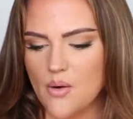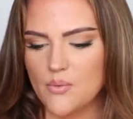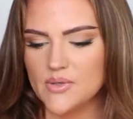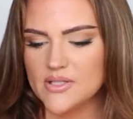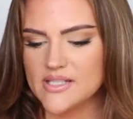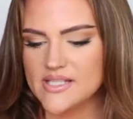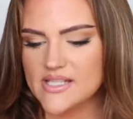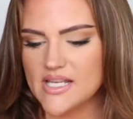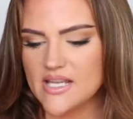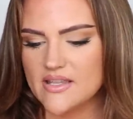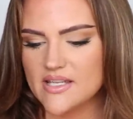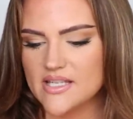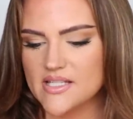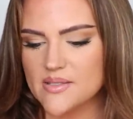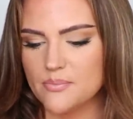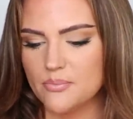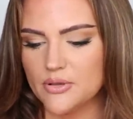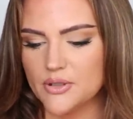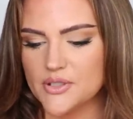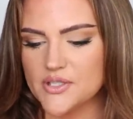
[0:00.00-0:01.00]
I wouldn't say
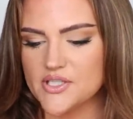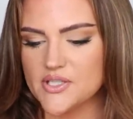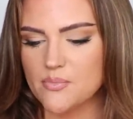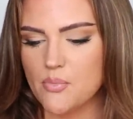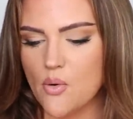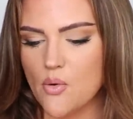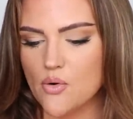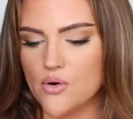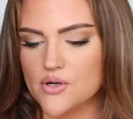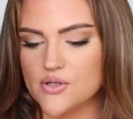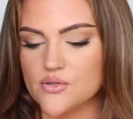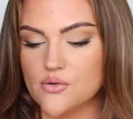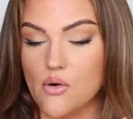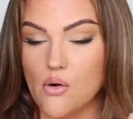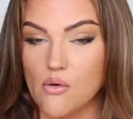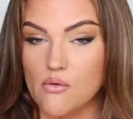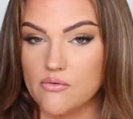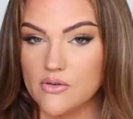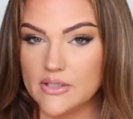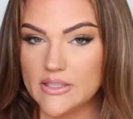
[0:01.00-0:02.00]
this blurs pores
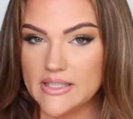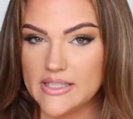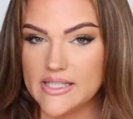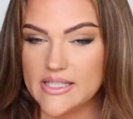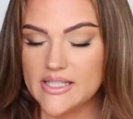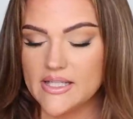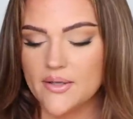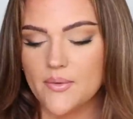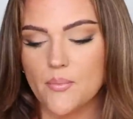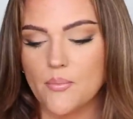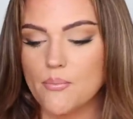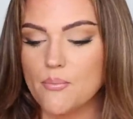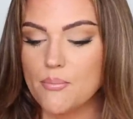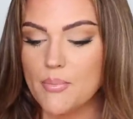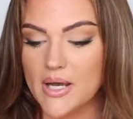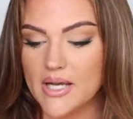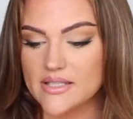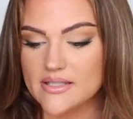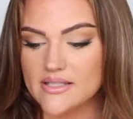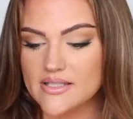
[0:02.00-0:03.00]
overly,
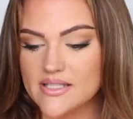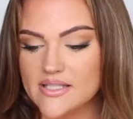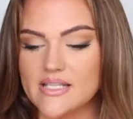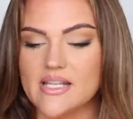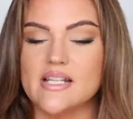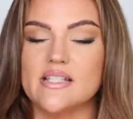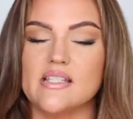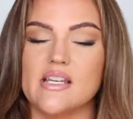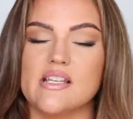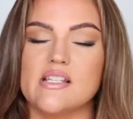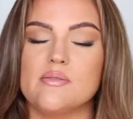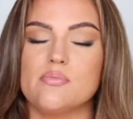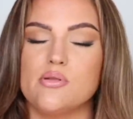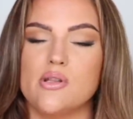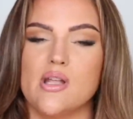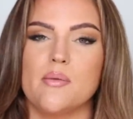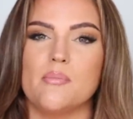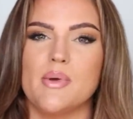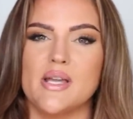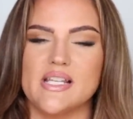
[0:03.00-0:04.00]
but it does
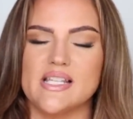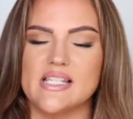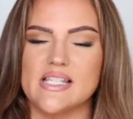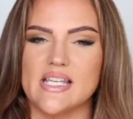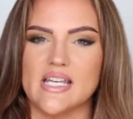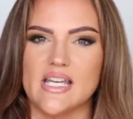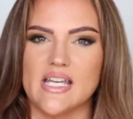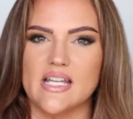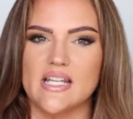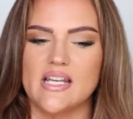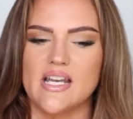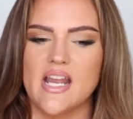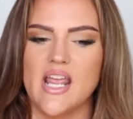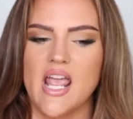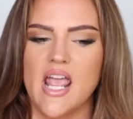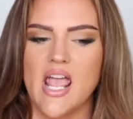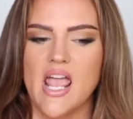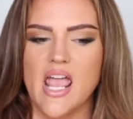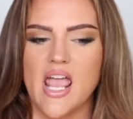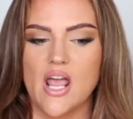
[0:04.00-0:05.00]
plump my skin
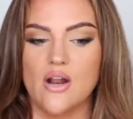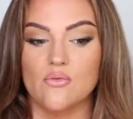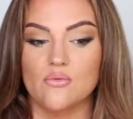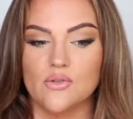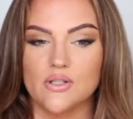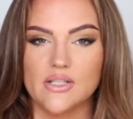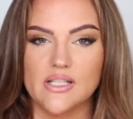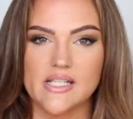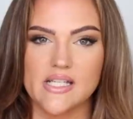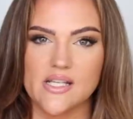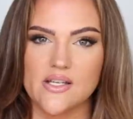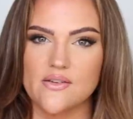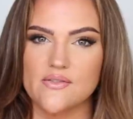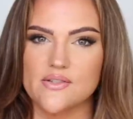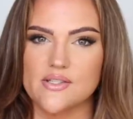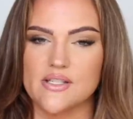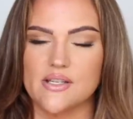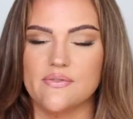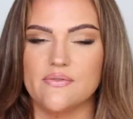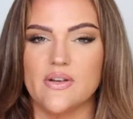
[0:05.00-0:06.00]
and really
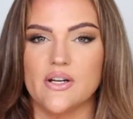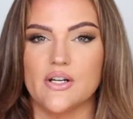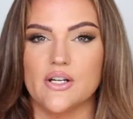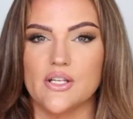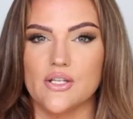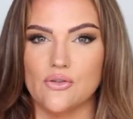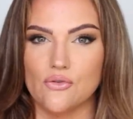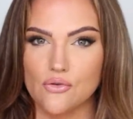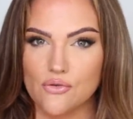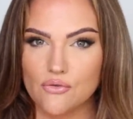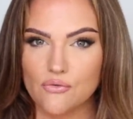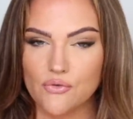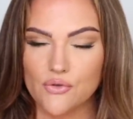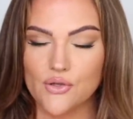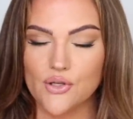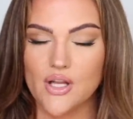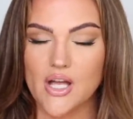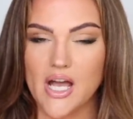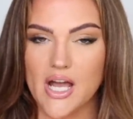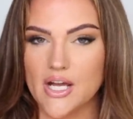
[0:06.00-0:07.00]
gives a very
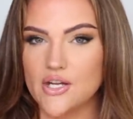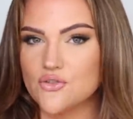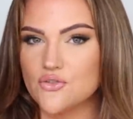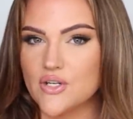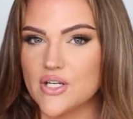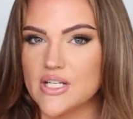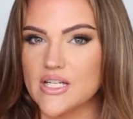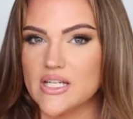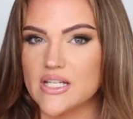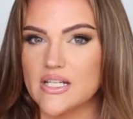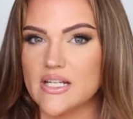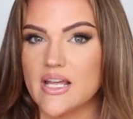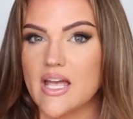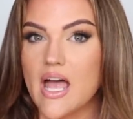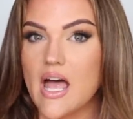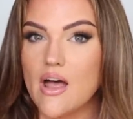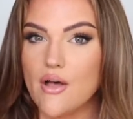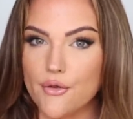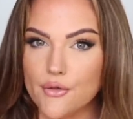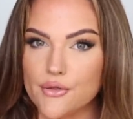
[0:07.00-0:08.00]
youthful, hydrated,
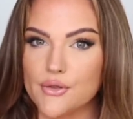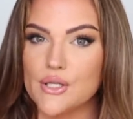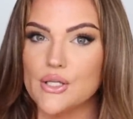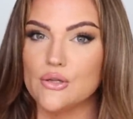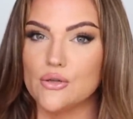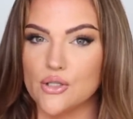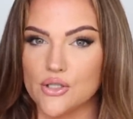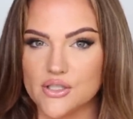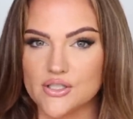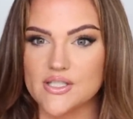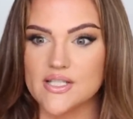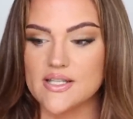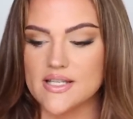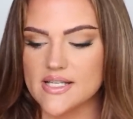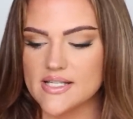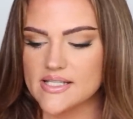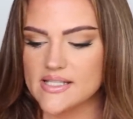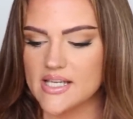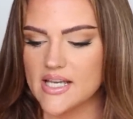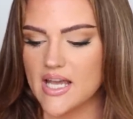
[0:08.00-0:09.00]
healthy look to
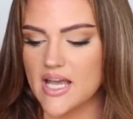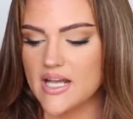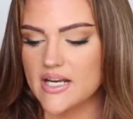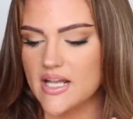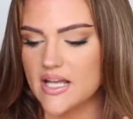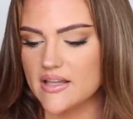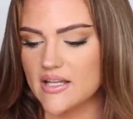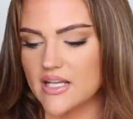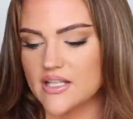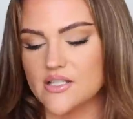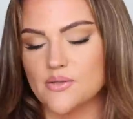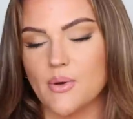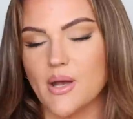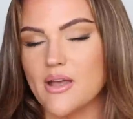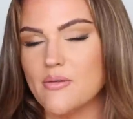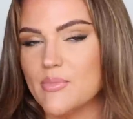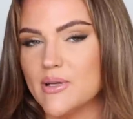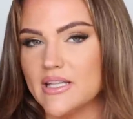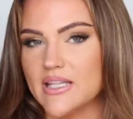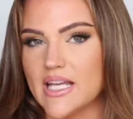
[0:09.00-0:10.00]
the skin, and that's why
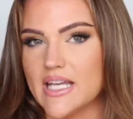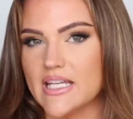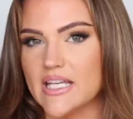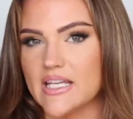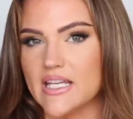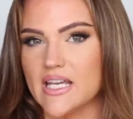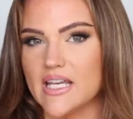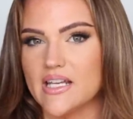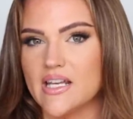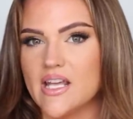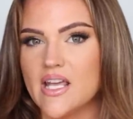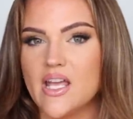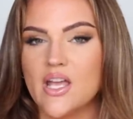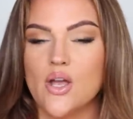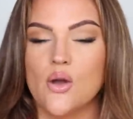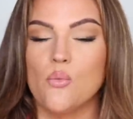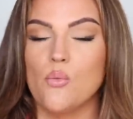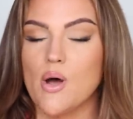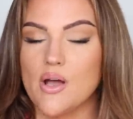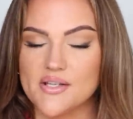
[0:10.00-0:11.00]
I've been liking it
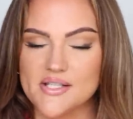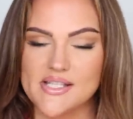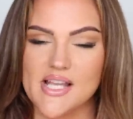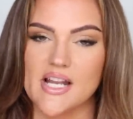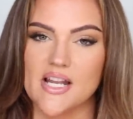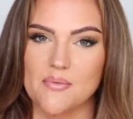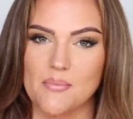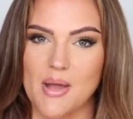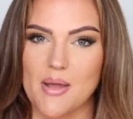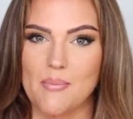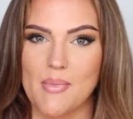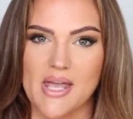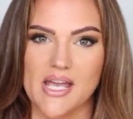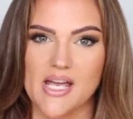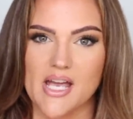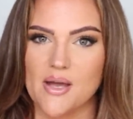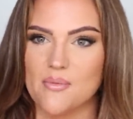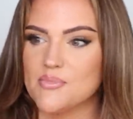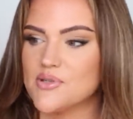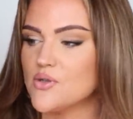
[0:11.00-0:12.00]
while setting my
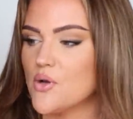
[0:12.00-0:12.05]
makeup.